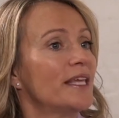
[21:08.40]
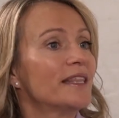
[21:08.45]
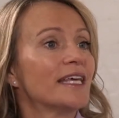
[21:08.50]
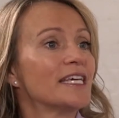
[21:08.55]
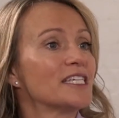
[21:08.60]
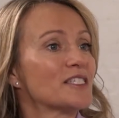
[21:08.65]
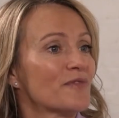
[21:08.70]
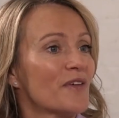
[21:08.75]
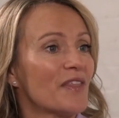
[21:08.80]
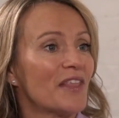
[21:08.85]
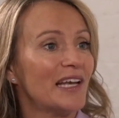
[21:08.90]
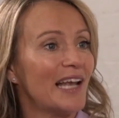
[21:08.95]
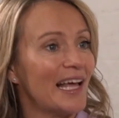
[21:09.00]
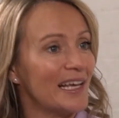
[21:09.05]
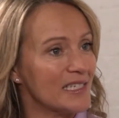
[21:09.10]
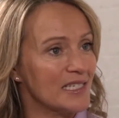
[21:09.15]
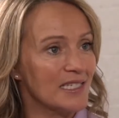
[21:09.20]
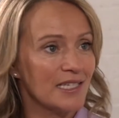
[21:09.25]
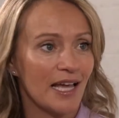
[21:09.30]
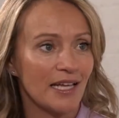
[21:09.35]
this for the
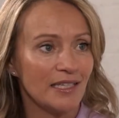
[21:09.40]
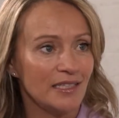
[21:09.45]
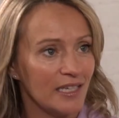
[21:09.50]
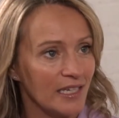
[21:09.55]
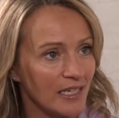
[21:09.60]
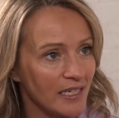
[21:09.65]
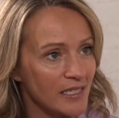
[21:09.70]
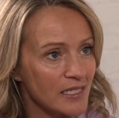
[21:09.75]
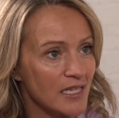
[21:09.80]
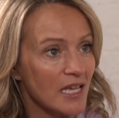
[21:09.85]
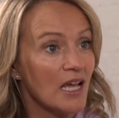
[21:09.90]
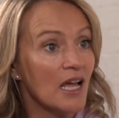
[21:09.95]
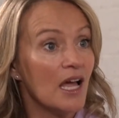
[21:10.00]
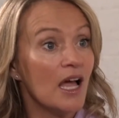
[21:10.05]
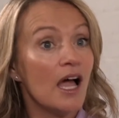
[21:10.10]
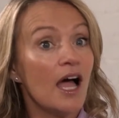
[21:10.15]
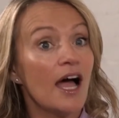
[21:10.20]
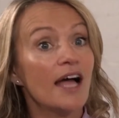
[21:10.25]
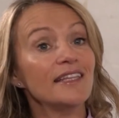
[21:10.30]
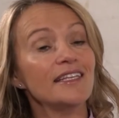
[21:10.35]
last 10 years.
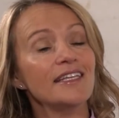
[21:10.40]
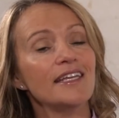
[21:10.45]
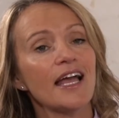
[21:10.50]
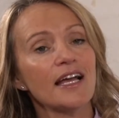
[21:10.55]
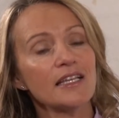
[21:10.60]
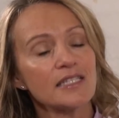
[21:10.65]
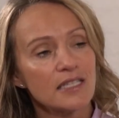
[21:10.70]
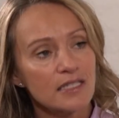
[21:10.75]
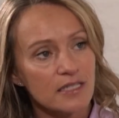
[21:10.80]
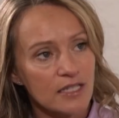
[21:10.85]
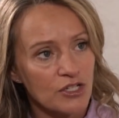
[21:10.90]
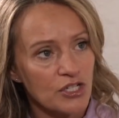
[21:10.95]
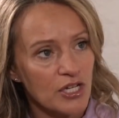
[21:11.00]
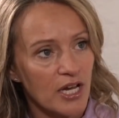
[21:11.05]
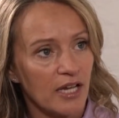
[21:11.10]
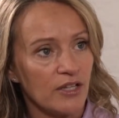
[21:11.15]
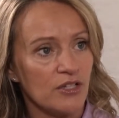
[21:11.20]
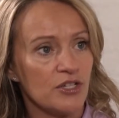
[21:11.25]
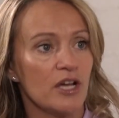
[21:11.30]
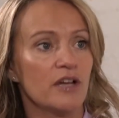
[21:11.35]
And yes, it's a
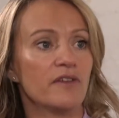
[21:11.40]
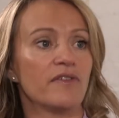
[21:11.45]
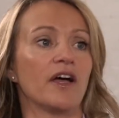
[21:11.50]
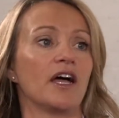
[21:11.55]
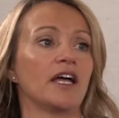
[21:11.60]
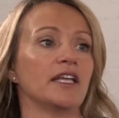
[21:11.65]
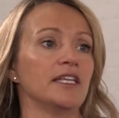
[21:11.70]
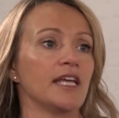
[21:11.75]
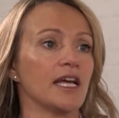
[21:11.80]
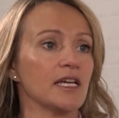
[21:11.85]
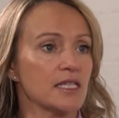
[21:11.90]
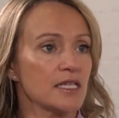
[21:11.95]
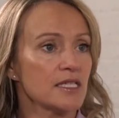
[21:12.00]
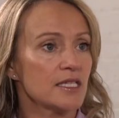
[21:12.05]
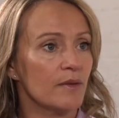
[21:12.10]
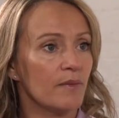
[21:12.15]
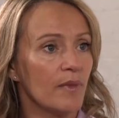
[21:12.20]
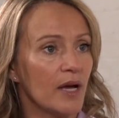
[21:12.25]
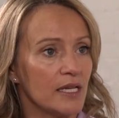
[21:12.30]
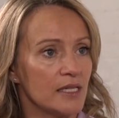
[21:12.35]
changeover, and yes, it's
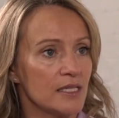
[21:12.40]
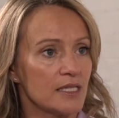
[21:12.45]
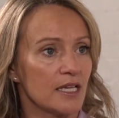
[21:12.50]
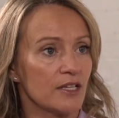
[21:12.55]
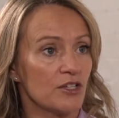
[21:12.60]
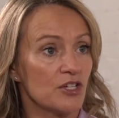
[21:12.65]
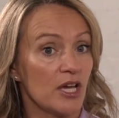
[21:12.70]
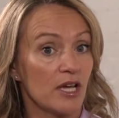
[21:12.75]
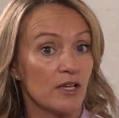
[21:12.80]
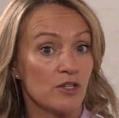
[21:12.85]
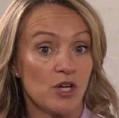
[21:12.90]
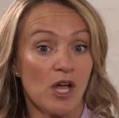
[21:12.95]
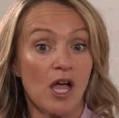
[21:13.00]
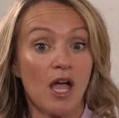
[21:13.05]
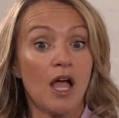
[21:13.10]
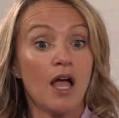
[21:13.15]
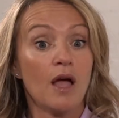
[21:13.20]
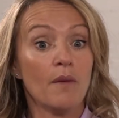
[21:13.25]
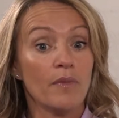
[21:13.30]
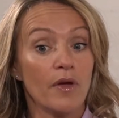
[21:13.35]
a mindset change,
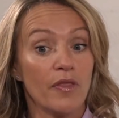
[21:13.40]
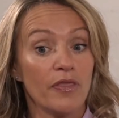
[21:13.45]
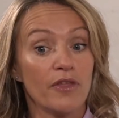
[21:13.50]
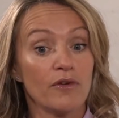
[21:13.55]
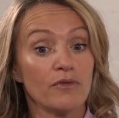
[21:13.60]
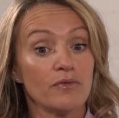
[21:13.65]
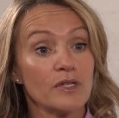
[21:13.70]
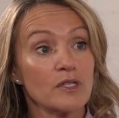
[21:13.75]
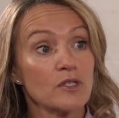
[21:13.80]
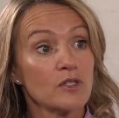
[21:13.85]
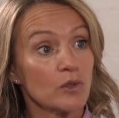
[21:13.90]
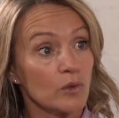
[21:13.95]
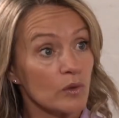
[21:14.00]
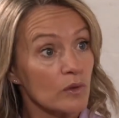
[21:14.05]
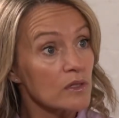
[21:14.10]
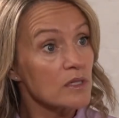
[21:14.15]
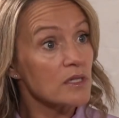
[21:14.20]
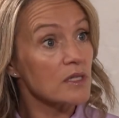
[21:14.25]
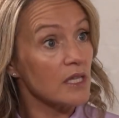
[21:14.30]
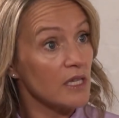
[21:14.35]
but the
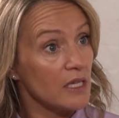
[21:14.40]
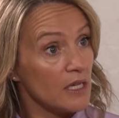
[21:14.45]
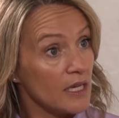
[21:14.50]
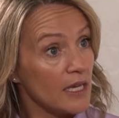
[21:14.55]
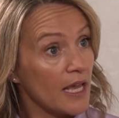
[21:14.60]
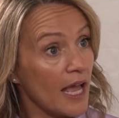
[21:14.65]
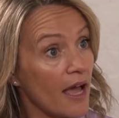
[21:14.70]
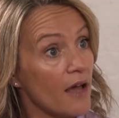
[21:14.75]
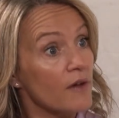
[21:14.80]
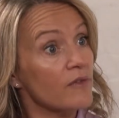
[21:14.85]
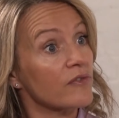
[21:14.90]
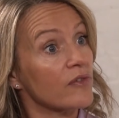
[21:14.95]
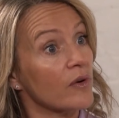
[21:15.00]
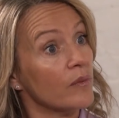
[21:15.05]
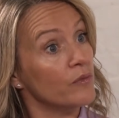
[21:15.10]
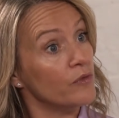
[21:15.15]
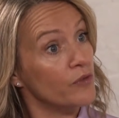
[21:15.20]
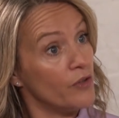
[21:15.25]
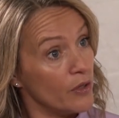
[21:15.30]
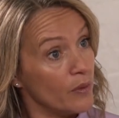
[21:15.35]
results that you get
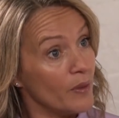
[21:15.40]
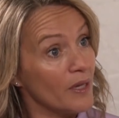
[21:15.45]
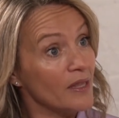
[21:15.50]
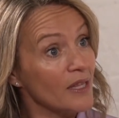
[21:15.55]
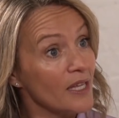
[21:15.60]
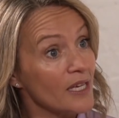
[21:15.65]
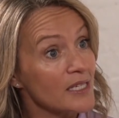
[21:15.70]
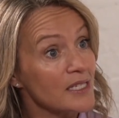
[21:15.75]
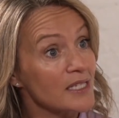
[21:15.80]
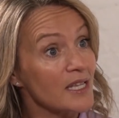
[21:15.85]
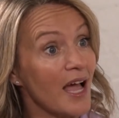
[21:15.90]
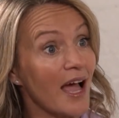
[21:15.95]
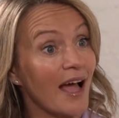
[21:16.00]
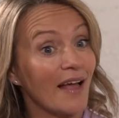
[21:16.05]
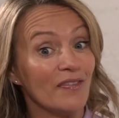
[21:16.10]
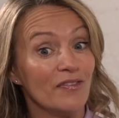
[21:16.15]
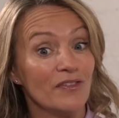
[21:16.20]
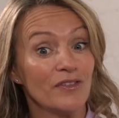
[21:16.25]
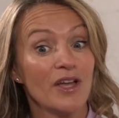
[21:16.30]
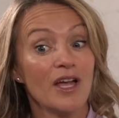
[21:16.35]
from doing this
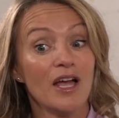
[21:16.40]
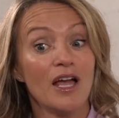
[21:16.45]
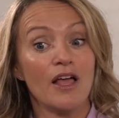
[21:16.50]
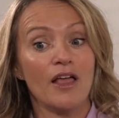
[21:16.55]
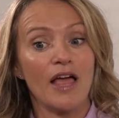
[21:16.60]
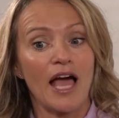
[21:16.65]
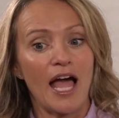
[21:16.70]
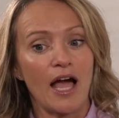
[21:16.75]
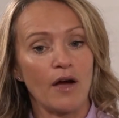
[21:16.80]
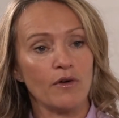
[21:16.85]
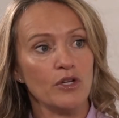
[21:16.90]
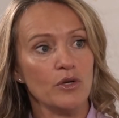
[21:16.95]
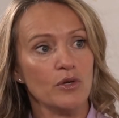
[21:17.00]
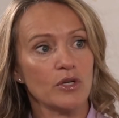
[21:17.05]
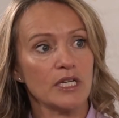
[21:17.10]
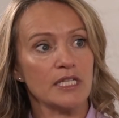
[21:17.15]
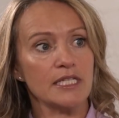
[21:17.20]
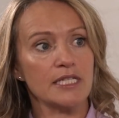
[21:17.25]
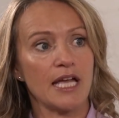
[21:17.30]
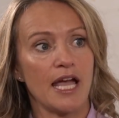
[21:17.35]
and how you
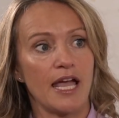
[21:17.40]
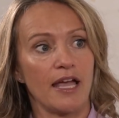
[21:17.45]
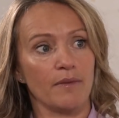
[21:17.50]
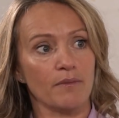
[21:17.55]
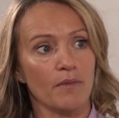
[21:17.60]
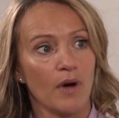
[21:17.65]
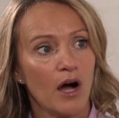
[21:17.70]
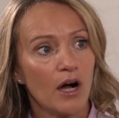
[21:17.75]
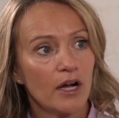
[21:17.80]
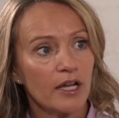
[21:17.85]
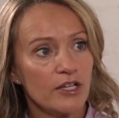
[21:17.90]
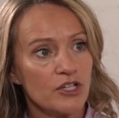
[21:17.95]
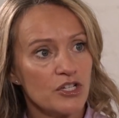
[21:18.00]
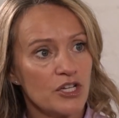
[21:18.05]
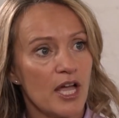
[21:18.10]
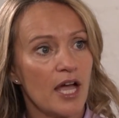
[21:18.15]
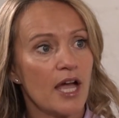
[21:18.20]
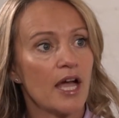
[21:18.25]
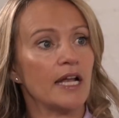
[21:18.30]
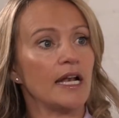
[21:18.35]
can take market
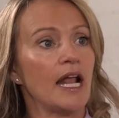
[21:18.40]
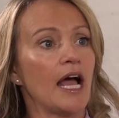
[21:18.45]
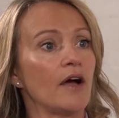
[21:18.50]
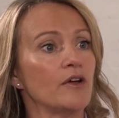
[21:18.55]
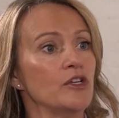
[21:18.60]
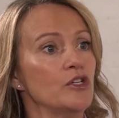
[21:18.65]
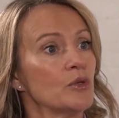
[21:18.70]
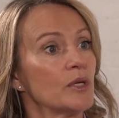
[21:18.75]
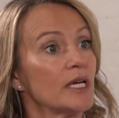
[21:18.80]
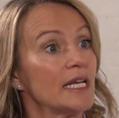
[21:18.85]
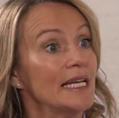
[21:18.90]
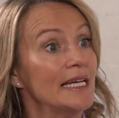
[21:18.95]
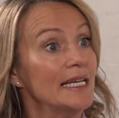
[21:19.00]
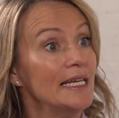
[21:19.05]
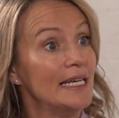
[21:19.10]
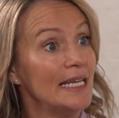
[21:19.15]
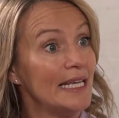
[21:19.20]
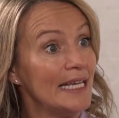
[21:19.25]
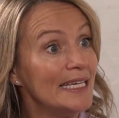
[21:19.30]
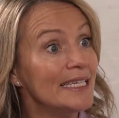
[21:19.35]
share and how you
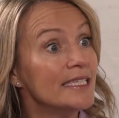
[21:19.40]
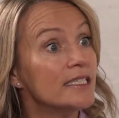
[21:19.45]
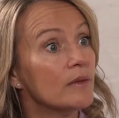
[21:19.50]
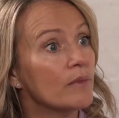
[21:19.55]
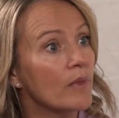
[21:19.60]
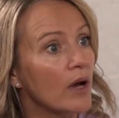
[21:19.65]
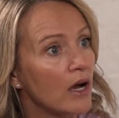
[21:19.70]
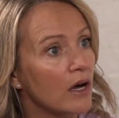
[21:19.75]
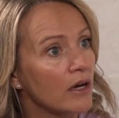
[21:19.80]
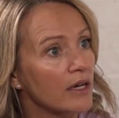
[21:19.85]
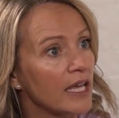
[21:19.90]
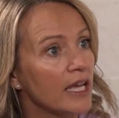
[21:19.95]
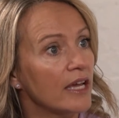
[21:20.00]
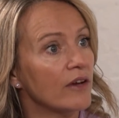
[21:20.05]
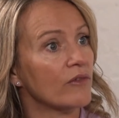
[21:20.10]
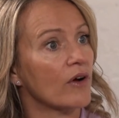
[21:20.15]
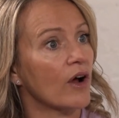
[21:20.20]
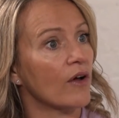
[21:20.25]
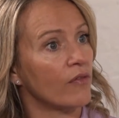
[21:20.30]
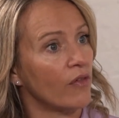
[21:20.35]
can lead a market
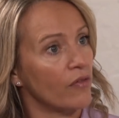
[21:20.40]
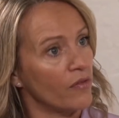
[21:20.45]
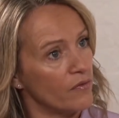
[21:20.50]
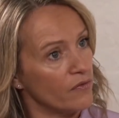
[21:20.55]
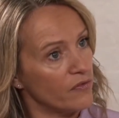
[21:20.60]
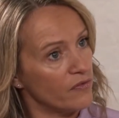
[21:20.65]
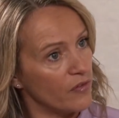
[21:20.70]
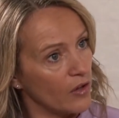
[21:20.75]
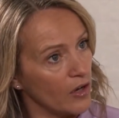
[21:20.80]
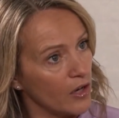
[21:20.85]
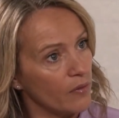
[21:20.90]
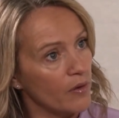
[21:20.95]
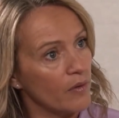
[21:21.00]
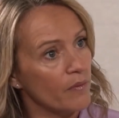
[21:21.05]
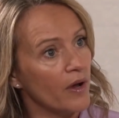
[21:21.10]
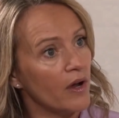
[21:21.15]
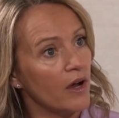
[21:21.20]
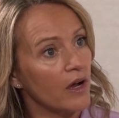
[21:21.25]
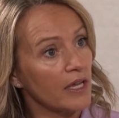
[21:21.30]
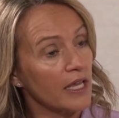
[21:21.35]
rather than follow a
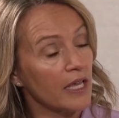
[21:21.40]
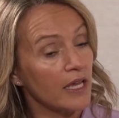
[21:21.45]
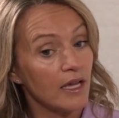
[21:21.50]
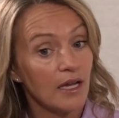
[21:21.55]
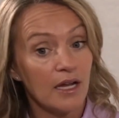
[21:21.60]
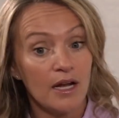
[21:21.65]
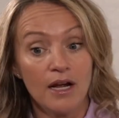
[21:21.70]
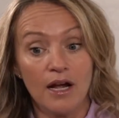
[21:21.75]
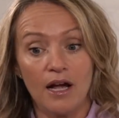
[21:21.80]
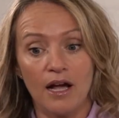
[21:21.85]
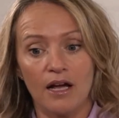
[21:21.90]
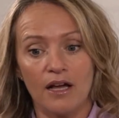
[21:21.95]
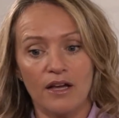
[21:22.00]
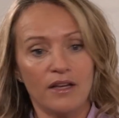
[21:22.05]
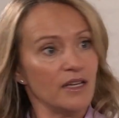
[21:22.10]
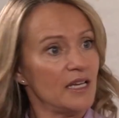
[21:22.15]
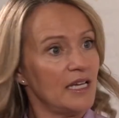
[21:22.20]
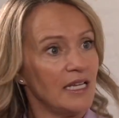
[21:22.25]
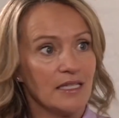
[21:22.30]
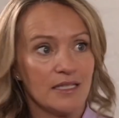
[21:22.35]
market
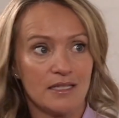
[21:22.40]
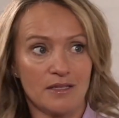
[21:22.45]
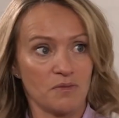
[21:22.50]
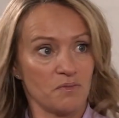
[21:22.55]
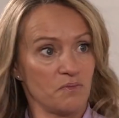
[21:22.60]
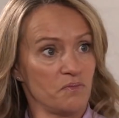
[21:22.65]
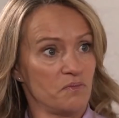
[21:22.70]
is,